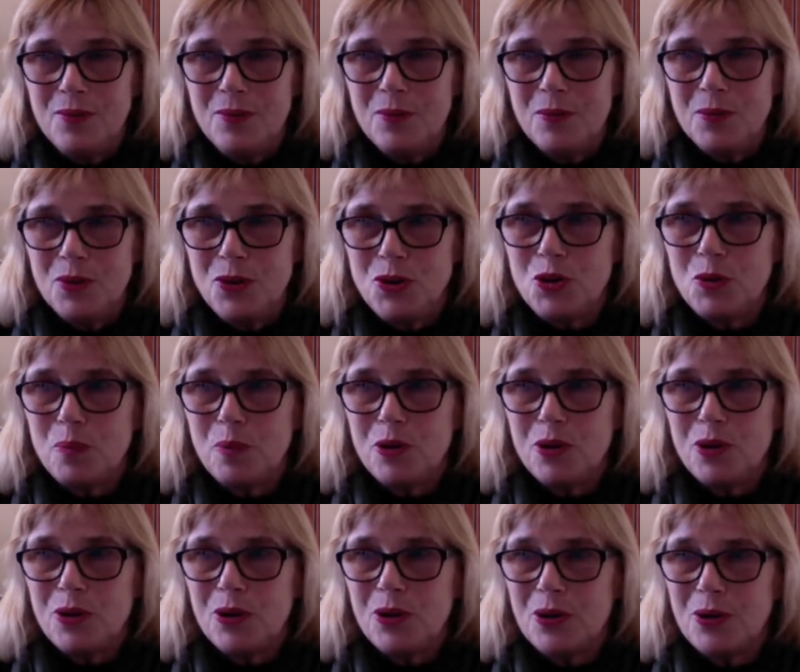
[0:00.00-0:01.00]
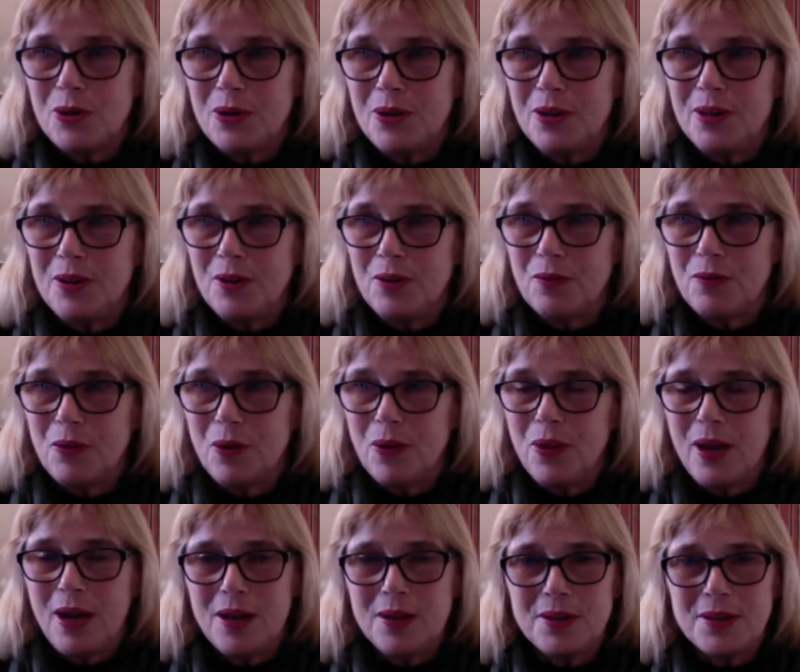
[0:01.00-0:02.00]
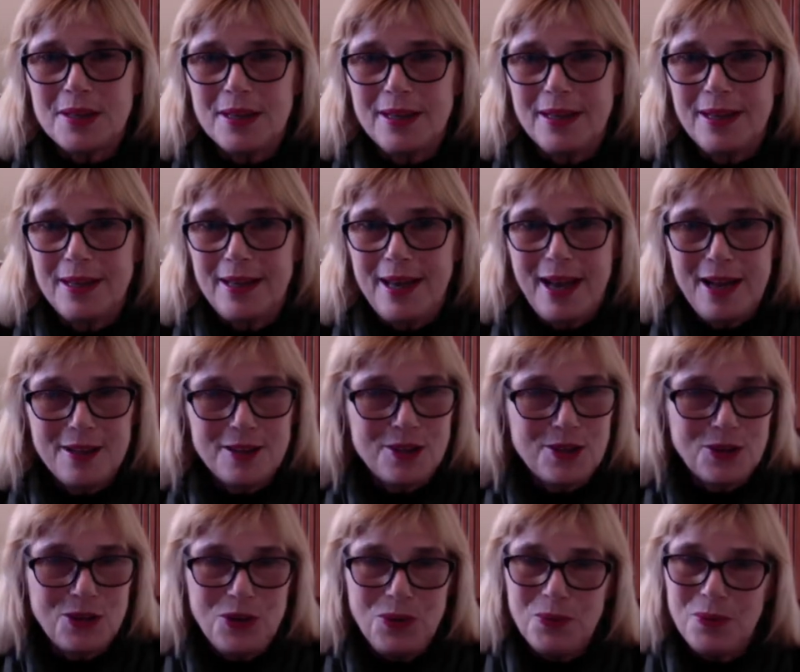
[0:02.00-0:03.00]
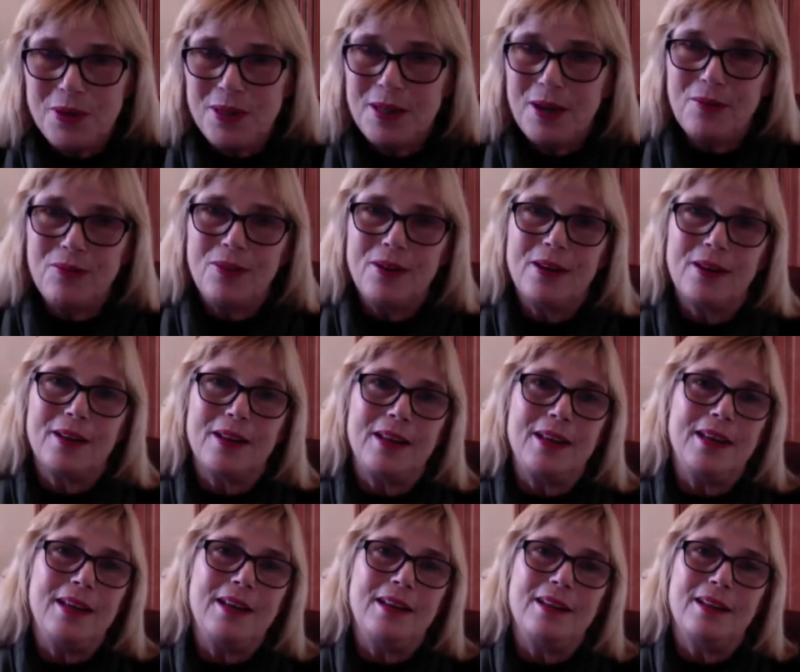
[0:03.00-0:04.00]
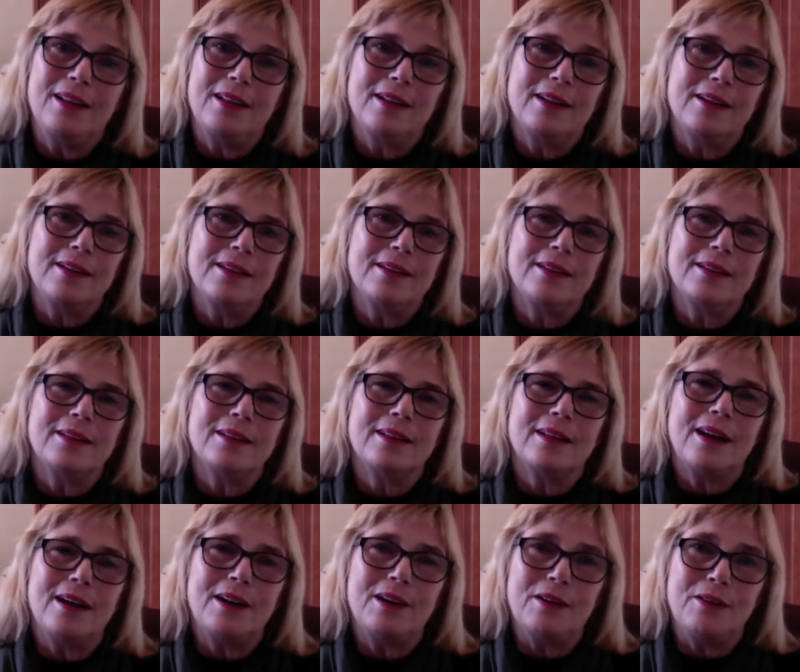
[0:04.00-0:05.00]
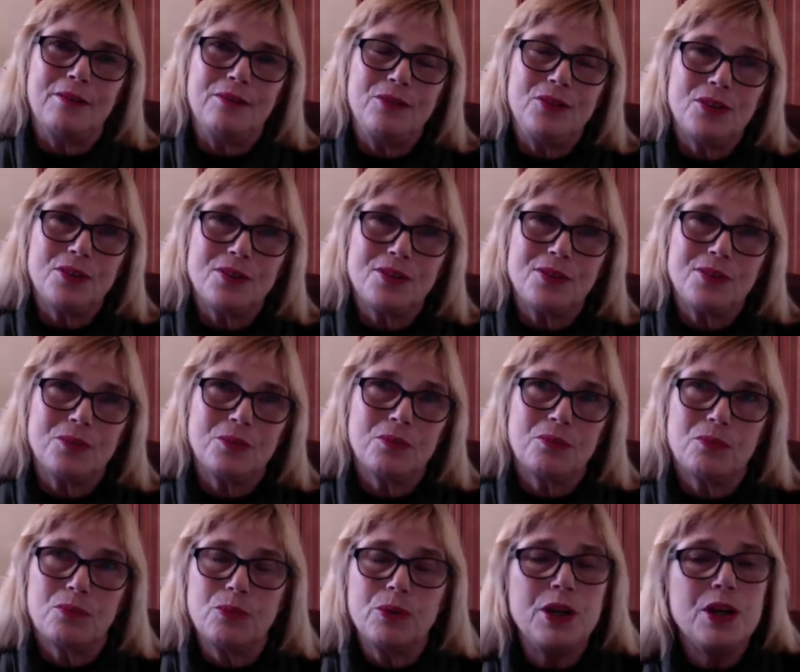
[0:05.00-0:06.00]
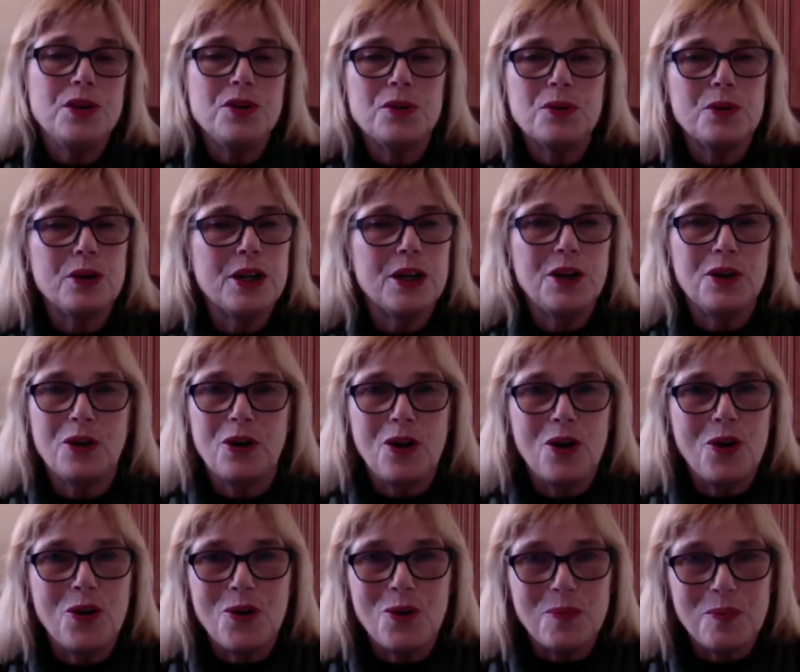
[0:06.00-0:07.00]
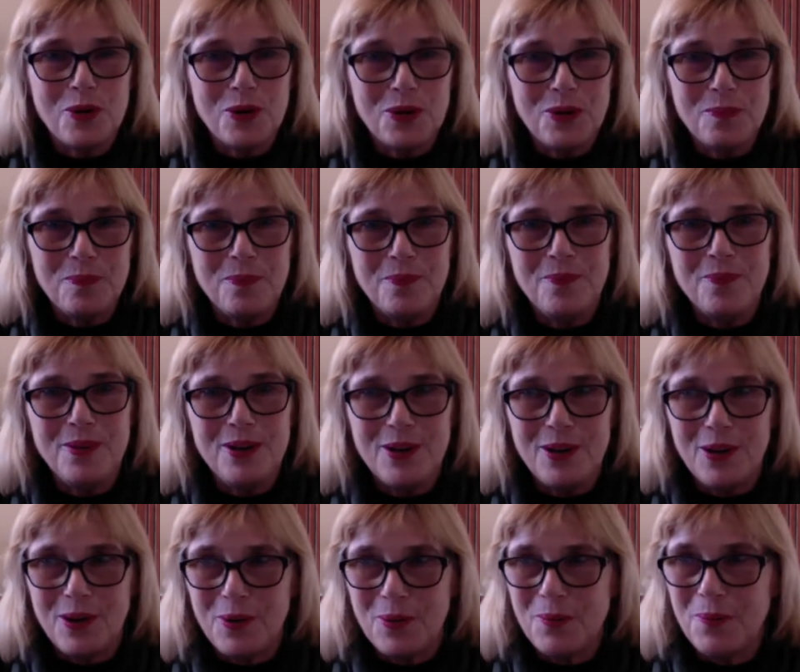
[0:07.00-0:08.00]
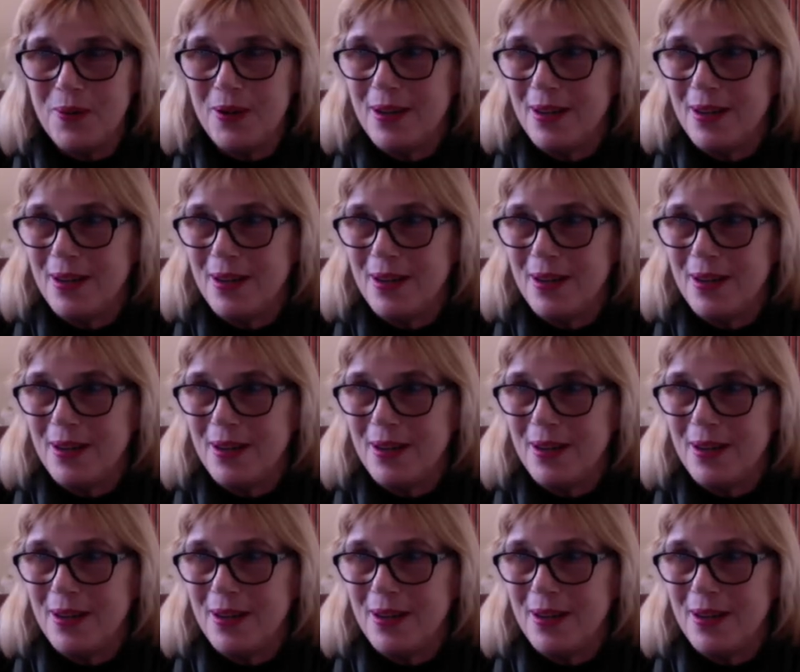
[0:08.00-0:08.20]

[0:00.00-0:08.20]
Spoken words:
with Jupiter in your fourth house in Cancer, you would definitely love just redoing your home, or you know,